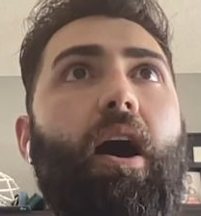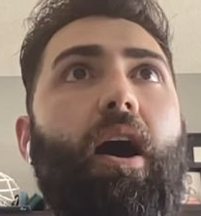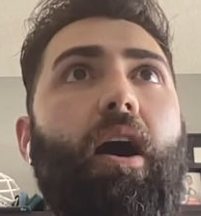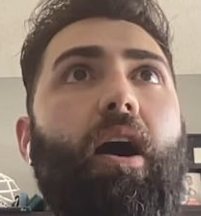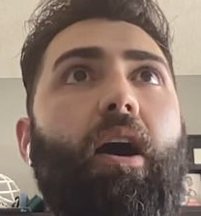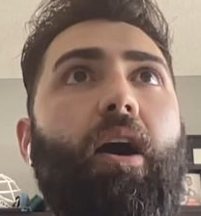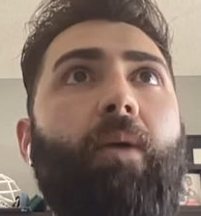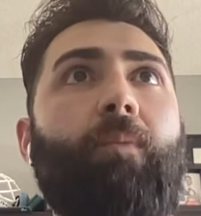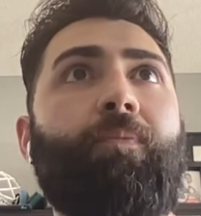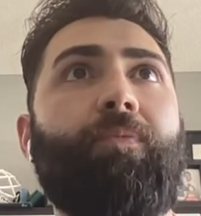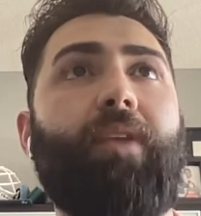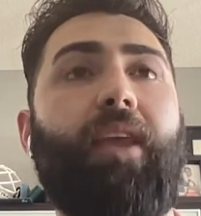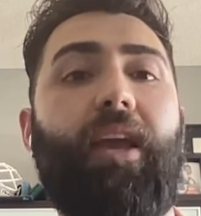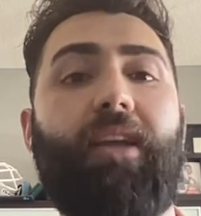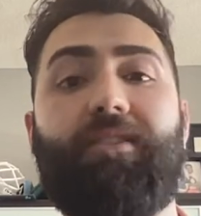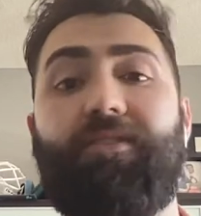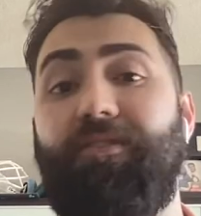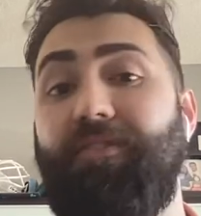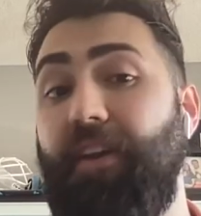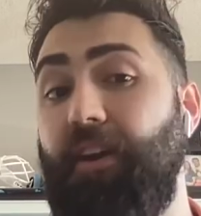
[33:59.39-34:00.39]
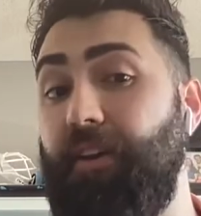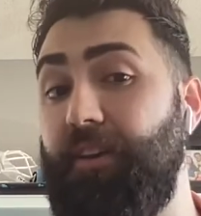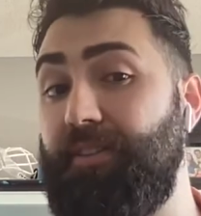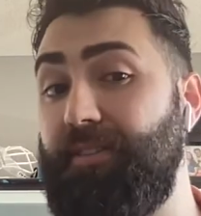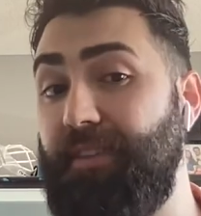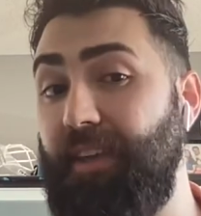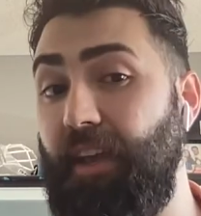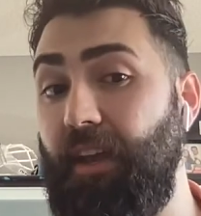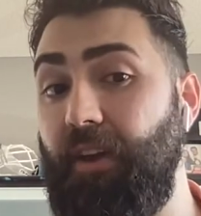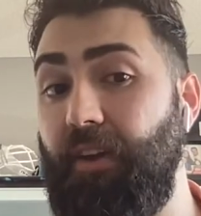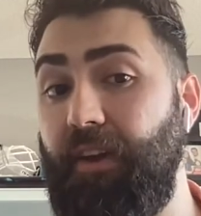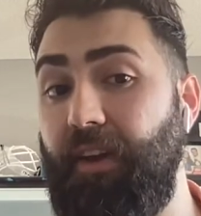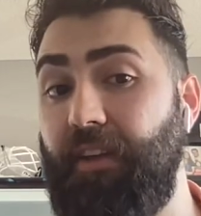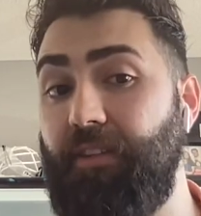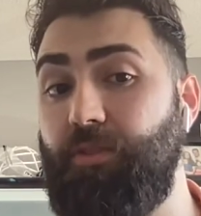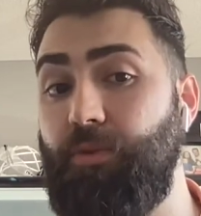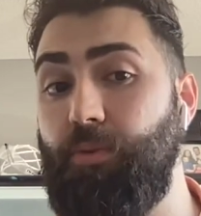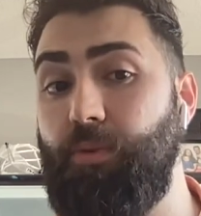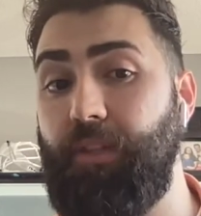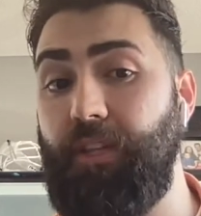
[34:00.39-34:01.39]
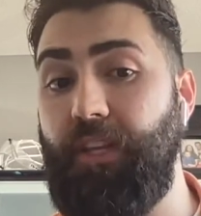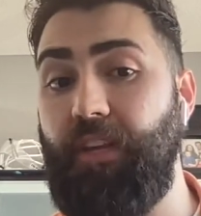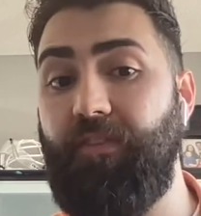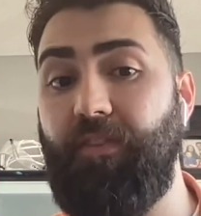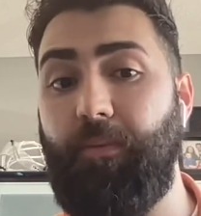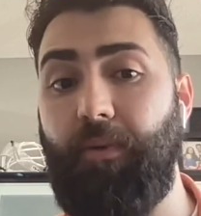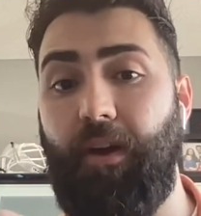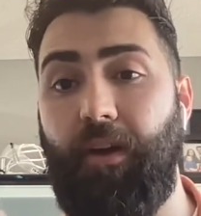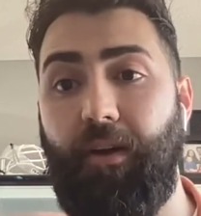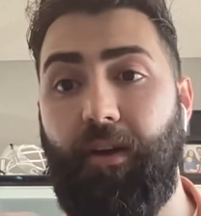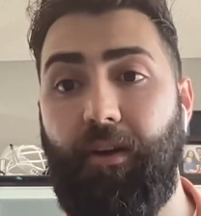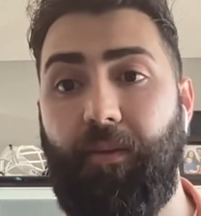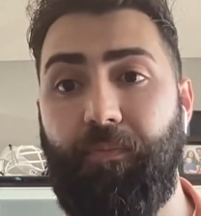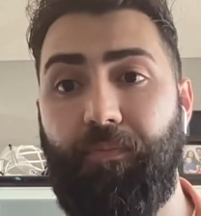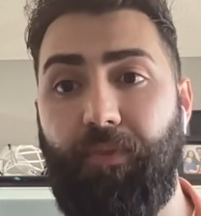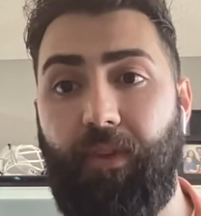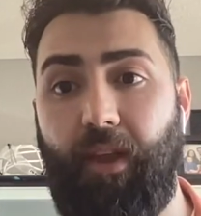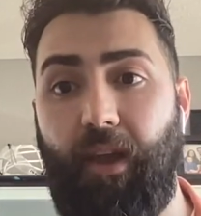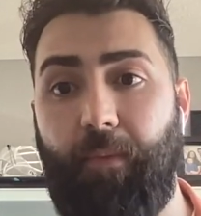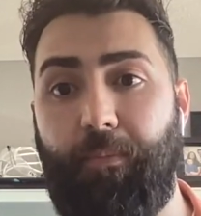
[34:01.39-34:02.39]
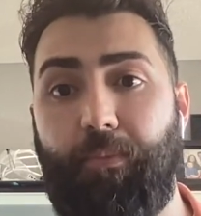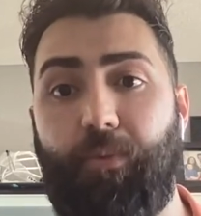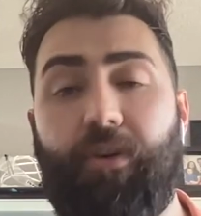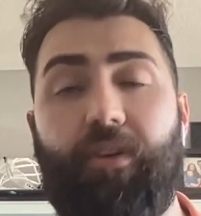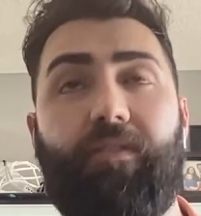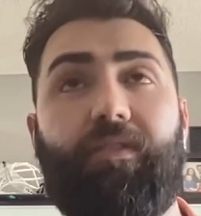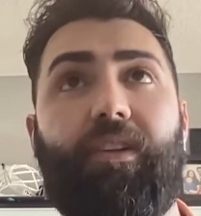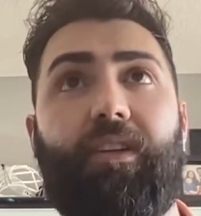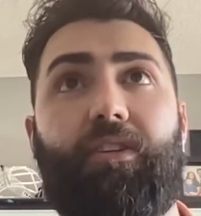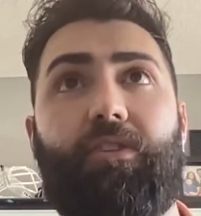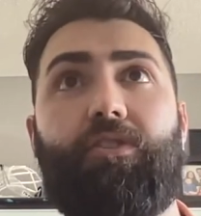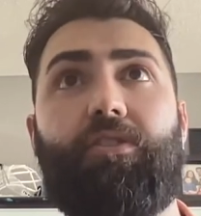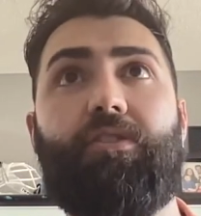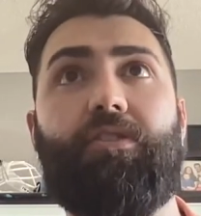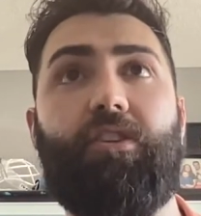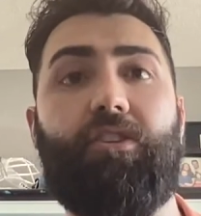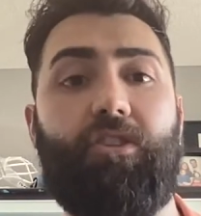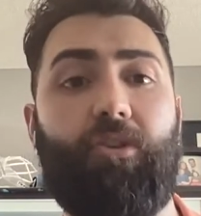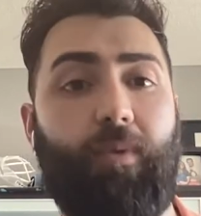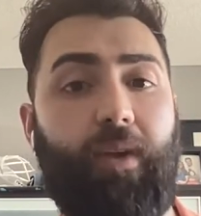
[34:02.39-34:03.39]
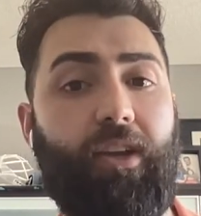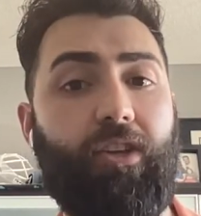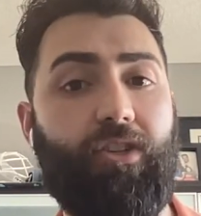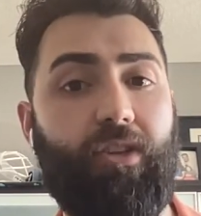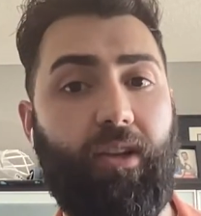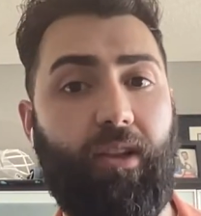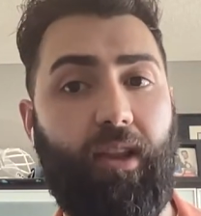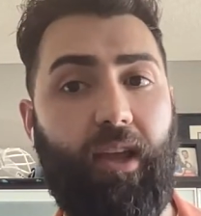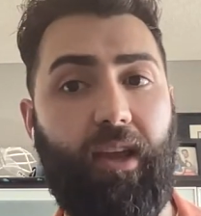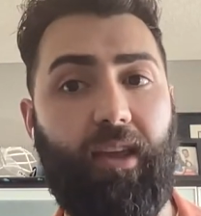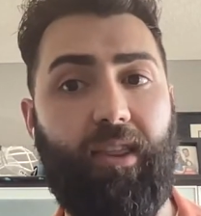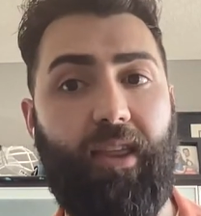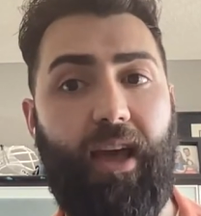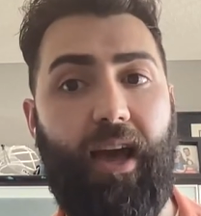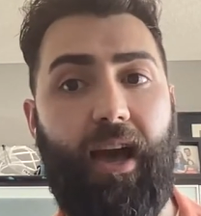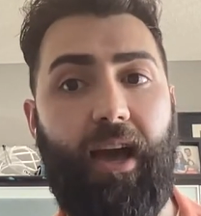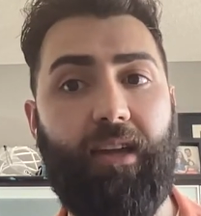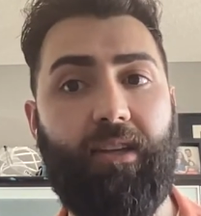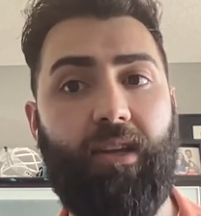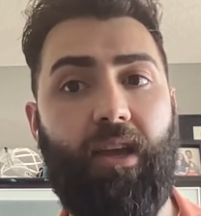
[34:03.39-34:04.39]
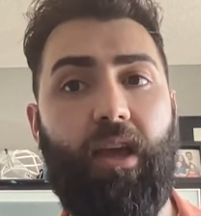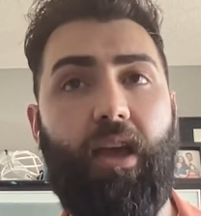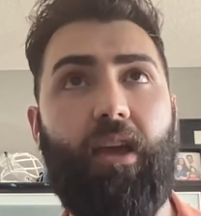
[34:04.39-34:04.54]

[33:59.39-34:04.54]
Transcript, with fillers: It's very scary to leave a privileged situation like that,